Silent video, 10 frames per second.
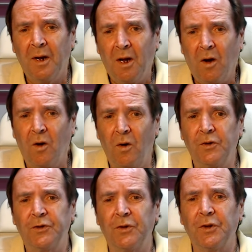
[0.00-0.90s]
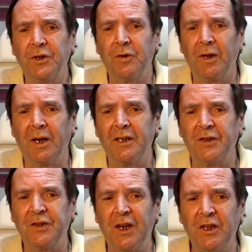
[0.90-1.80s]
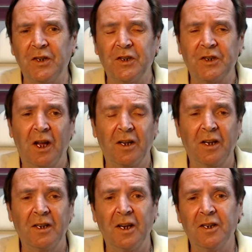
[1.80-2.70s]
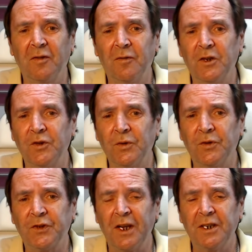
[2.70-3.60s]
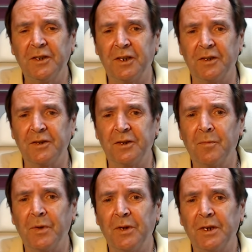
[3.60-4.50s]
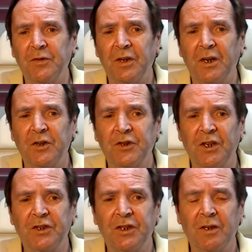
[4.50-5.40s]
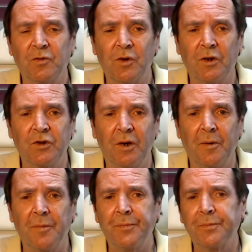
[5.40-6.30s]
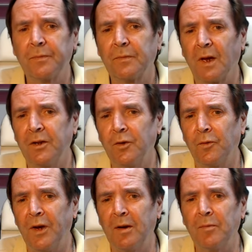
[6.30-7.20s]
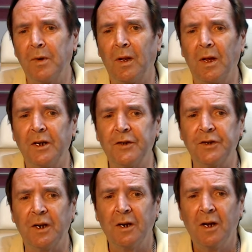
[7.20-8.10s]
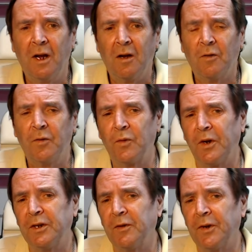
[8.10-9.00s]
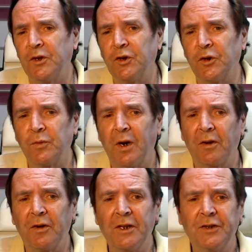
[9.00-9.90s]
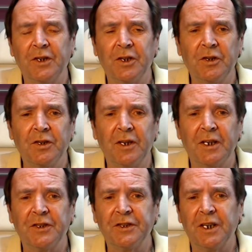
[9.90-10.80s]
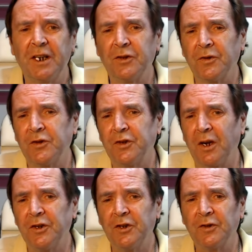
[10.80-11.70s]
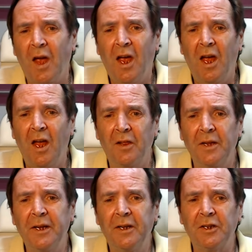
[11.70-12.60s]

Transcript: Also, the United States is targeting individual citizens it believes are assisting Russia. In November last year, 4 individuals were arrested in the United States on charges of illegally